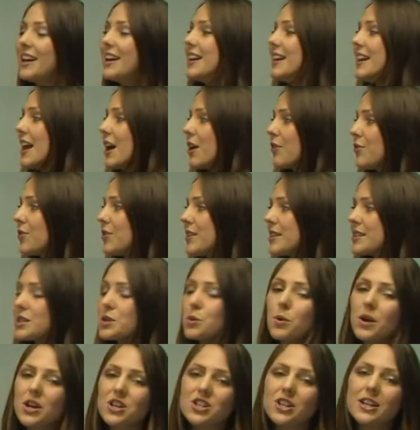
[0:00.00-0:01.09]
Now for this
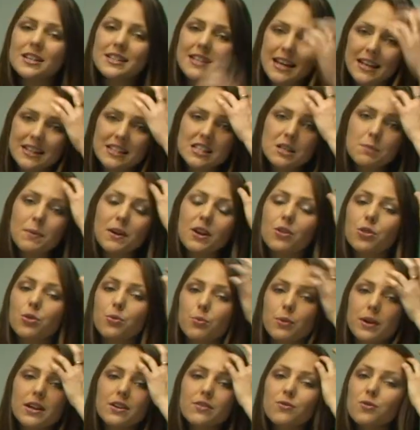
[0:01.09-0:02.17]
question, it tends to be a
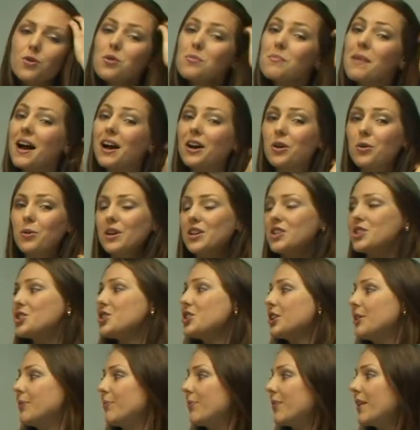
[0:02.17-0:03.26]
three to four mark
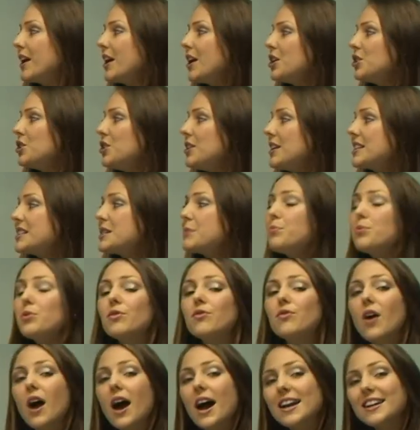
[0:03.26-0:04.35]
question. You need to
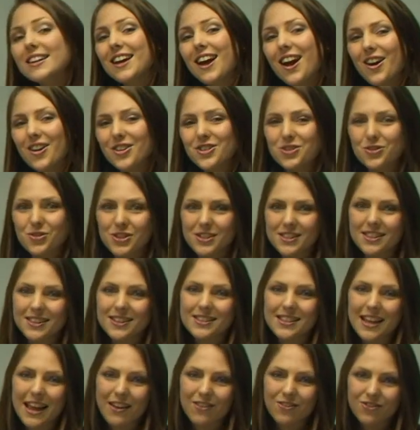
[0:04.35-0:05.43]
provide
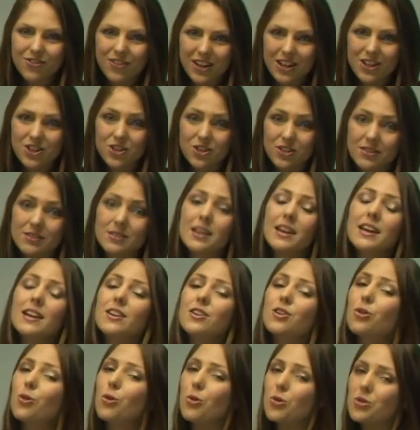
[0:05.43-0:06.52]
characteristics and features, and
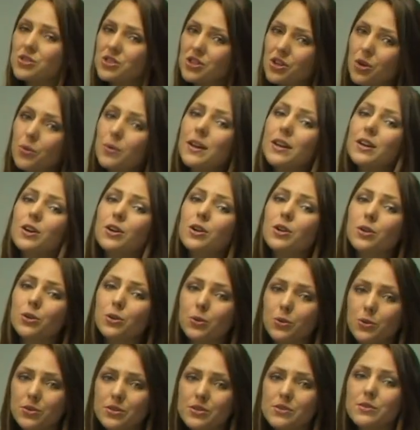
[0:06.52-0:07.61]
it also
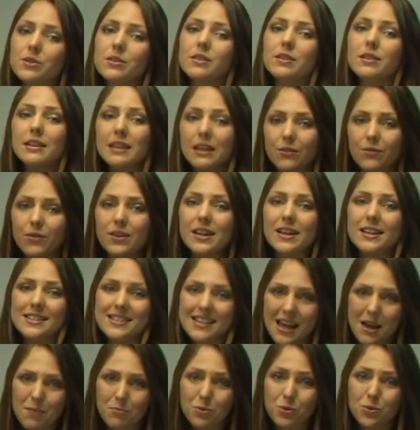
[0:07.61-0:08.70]
includes giving
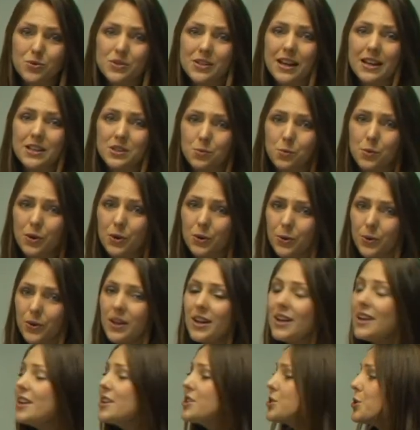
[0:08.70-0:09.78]
examples as well.
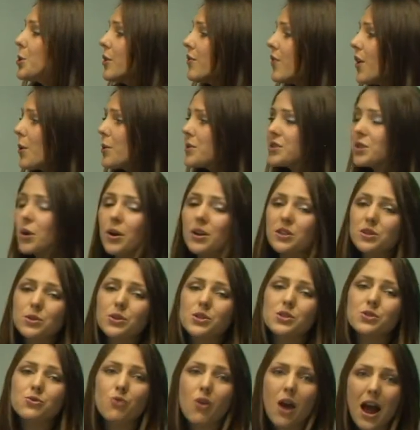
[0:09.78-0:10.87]
So if I was going to
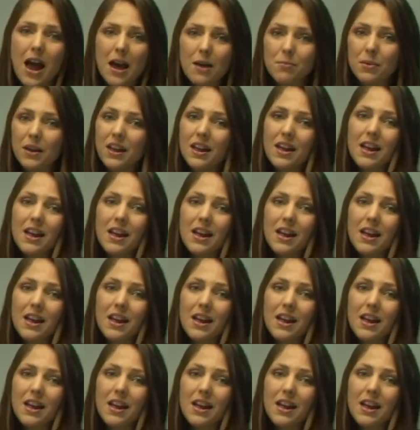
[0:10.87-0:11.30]
describe